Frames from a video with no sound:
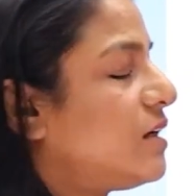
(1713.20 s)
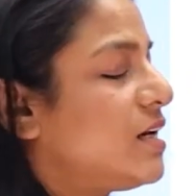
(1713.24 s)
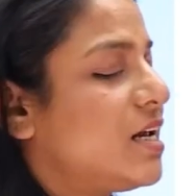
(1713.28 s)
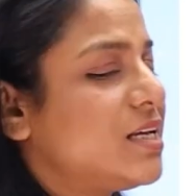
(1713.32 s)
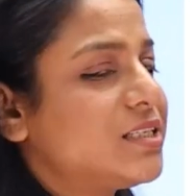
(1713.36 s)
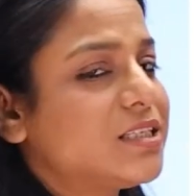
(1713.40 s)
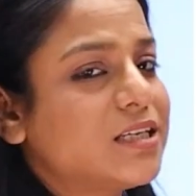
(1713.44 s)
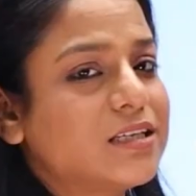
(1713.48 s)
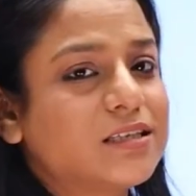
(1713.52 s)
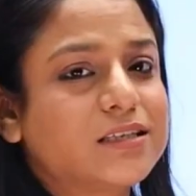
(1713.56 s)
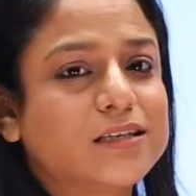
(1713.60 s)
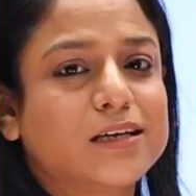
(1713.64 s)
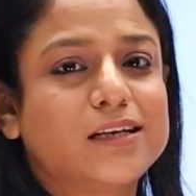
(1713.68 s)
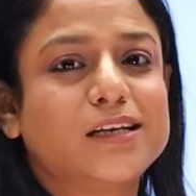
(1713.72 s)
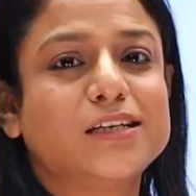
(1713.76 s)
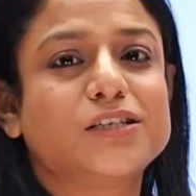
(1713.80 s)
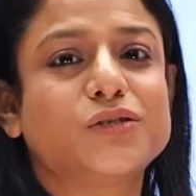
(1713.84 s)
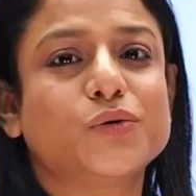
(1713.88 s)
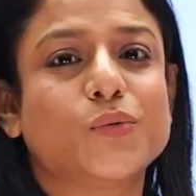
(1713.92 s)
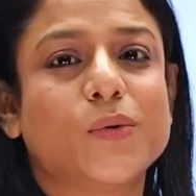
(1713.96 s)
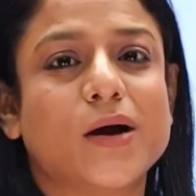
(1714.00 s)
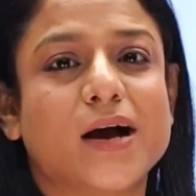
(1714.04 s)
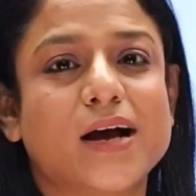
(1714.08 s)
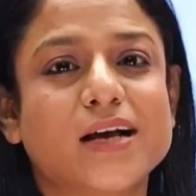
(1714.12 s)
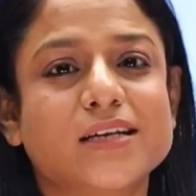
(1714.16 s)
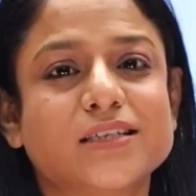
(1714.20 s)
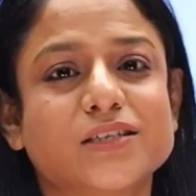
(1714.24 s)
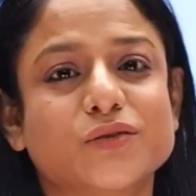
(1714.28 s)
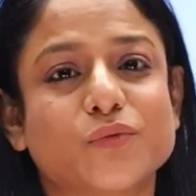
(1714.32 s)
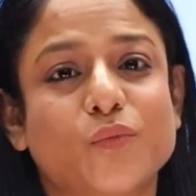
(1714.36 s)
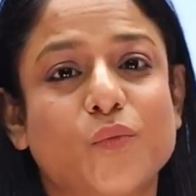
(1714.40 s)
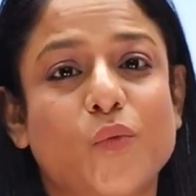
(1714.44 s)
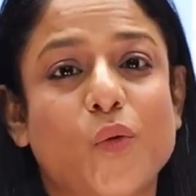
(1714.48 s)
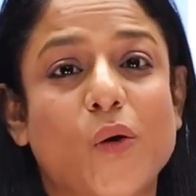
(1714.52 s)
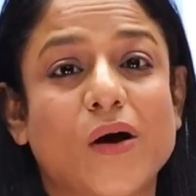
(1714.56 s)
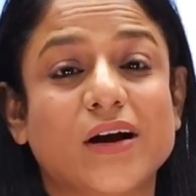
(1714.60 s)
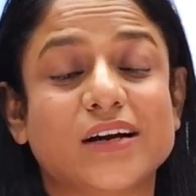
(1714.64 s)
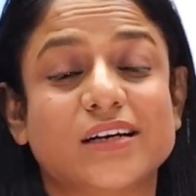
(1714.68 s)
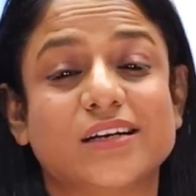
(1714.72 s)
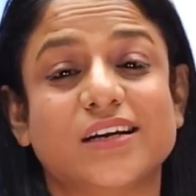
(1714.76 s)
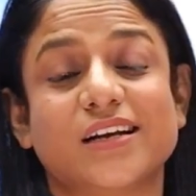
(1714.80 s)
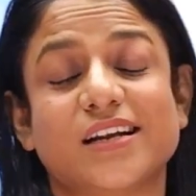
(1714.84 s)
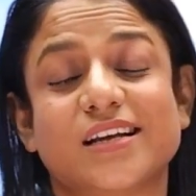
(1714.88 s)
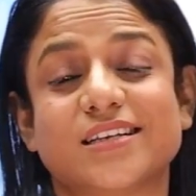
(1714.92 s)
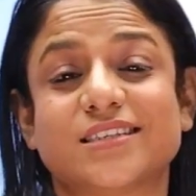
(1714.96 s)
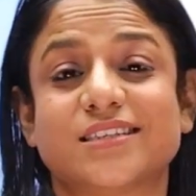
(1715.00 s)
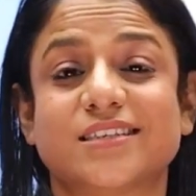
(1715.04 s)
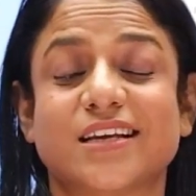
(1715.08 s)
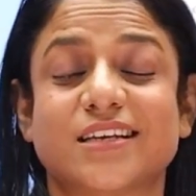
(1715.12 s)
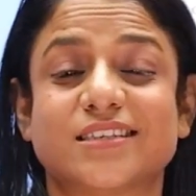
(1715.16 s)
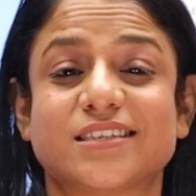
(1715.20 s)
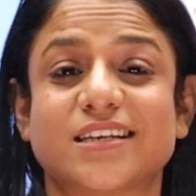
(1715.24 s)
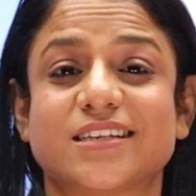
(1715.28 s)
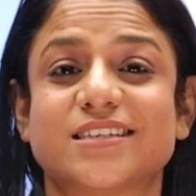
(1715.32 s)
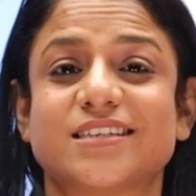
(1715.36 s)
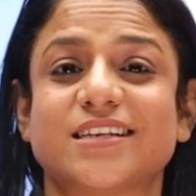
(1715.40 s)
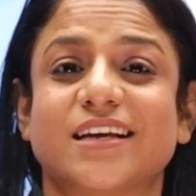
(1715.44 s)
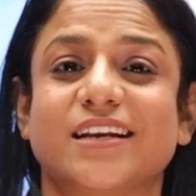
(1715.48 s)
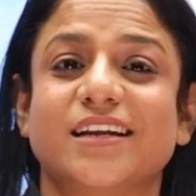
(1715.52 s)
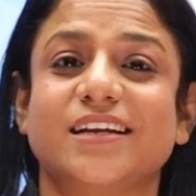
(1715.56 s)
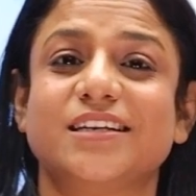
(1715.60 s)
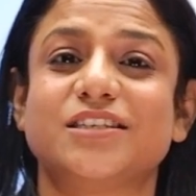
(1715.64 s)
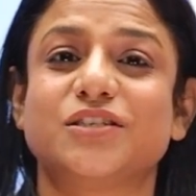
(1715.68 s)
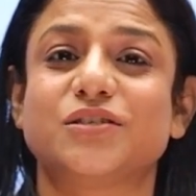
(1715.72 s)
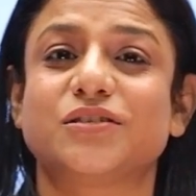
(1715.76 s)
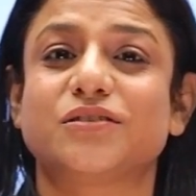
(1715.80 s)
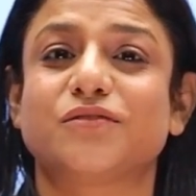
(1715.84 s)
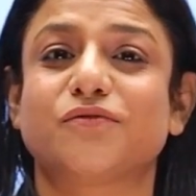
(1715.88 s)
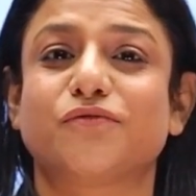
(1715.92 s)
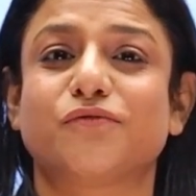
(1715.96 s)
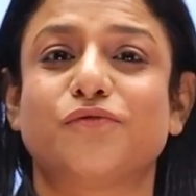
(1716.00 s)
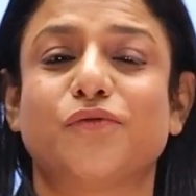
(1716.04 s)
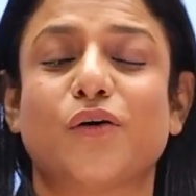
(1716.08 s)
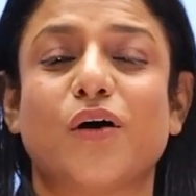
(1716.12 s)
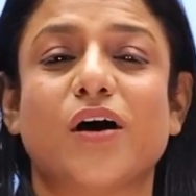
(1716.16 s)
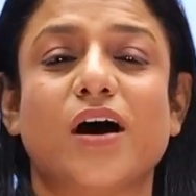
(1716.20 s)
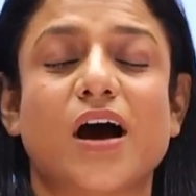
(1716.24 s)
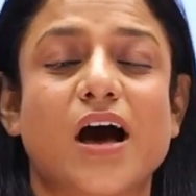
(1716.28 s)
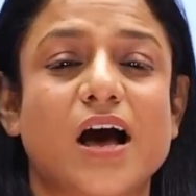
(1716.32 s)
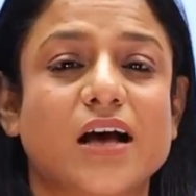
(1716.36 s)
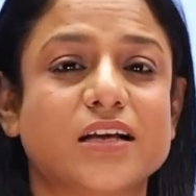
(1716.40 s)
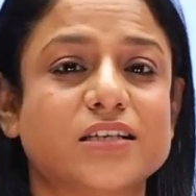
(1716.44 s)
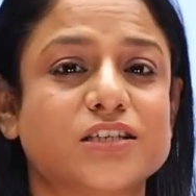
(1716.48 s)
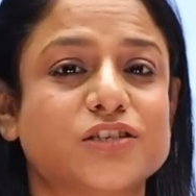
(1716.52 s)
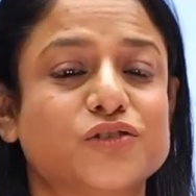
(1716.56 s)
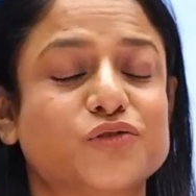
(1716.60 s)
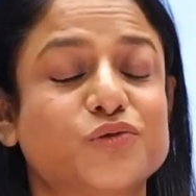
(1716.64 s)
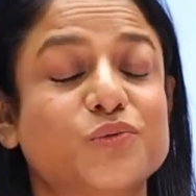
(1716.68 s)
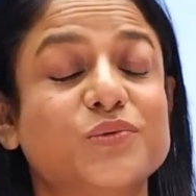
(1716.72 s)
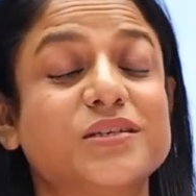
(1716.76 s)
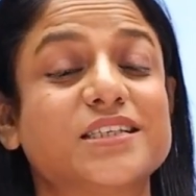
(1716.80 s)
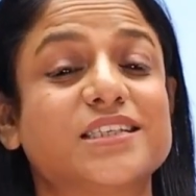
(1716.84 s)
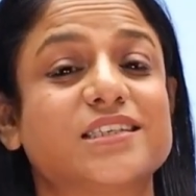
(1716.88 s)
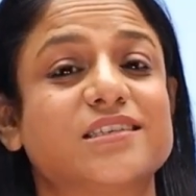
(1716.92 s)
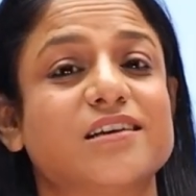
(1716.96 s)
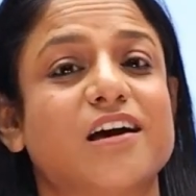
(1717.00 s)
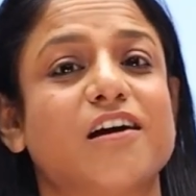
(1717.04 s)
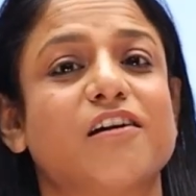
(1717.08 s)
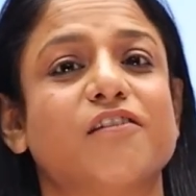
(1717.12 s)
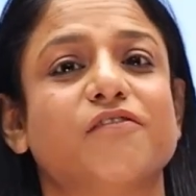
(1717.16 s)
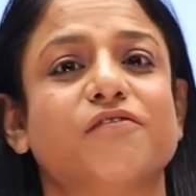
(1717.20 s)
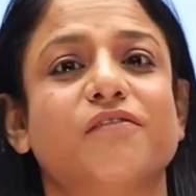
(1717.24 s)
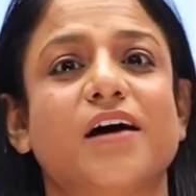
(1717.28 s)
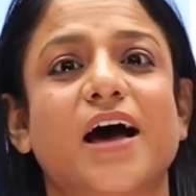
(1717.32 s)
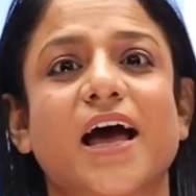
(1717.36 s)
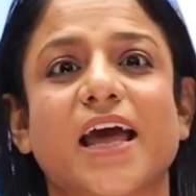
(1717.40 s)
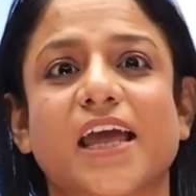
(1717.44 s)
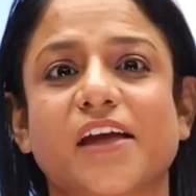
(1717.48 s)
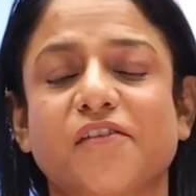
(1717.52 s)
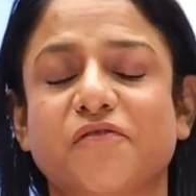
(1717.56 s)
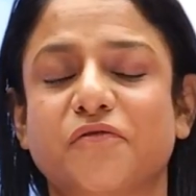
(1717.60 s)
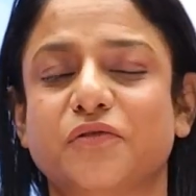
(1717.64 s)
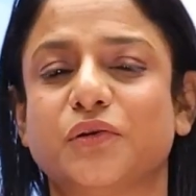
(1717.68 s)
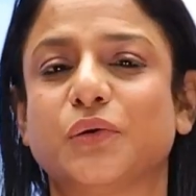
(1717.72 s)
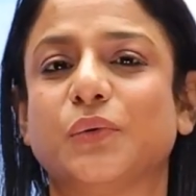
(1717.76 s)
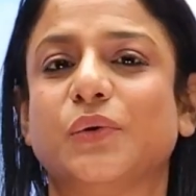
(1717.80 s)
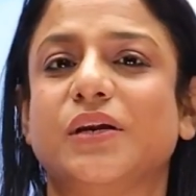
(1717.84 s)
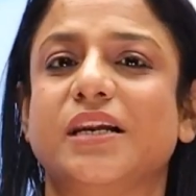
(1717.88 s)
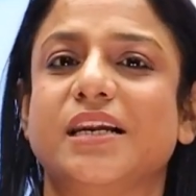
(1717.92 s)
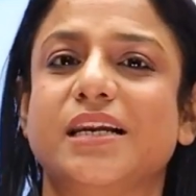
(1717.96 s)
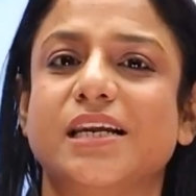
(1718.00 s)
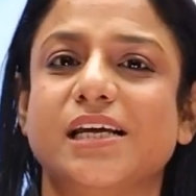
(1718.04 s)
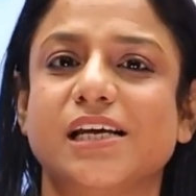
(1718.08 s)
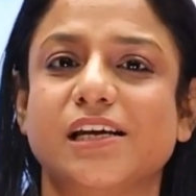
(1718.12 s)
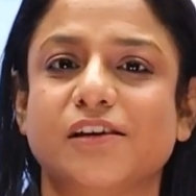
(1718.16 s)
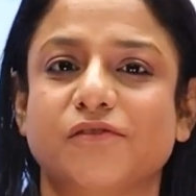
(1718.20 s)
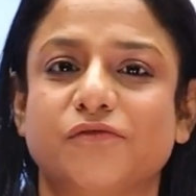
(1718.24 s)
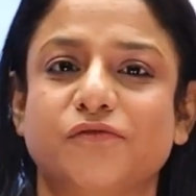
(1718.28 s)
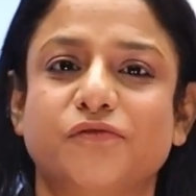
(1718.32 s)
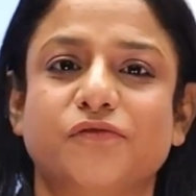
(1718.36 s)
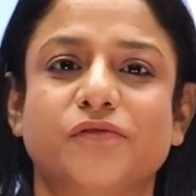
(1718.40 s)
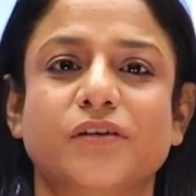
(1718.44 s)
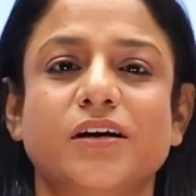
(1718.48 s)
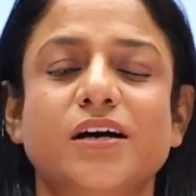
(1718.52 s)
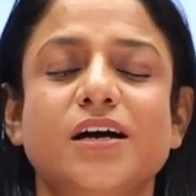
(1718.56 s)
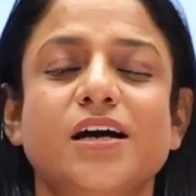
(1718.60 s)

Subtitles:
necessary to us? Water is necessary for us to survive, to live.